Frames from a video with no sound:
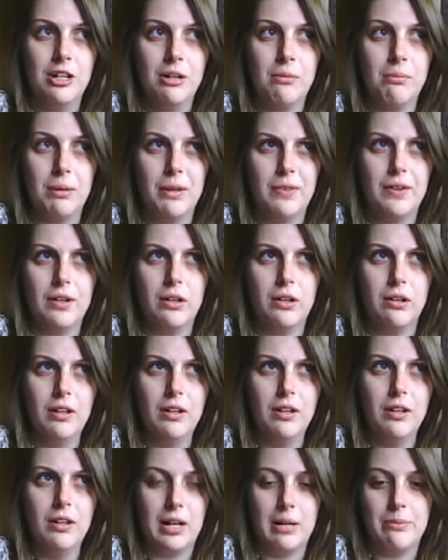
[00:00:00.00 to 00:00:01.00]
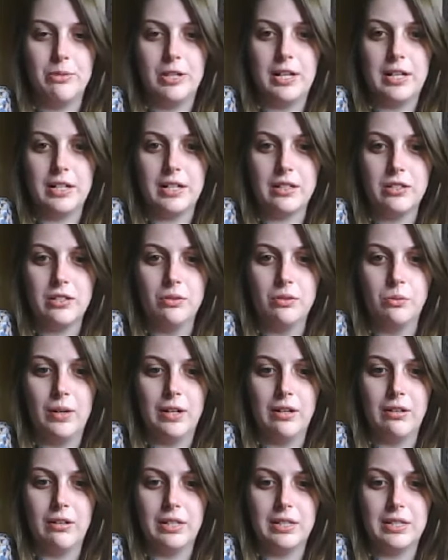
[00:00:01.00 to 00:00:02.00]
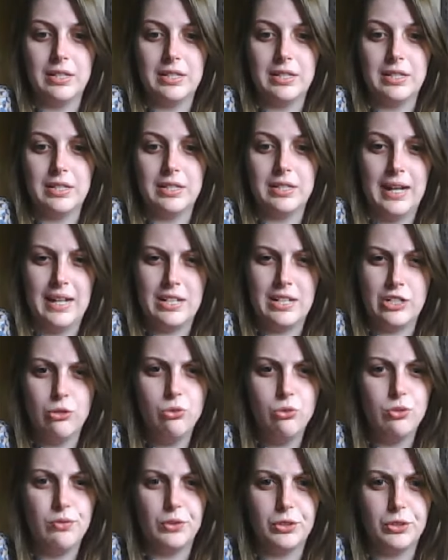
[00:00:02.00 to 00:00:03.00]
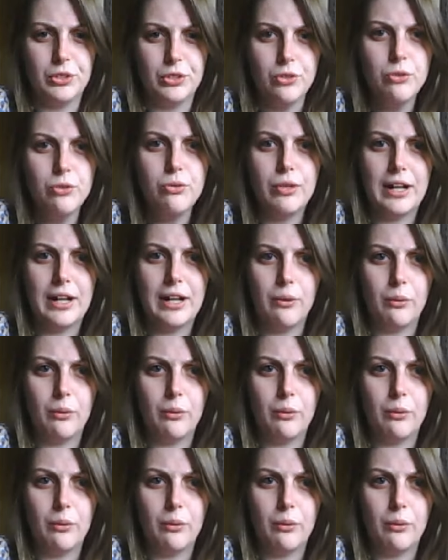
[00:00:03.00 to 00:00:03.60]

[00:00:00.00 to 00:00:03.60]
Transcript: But there are other objects where it's not as useful to do that,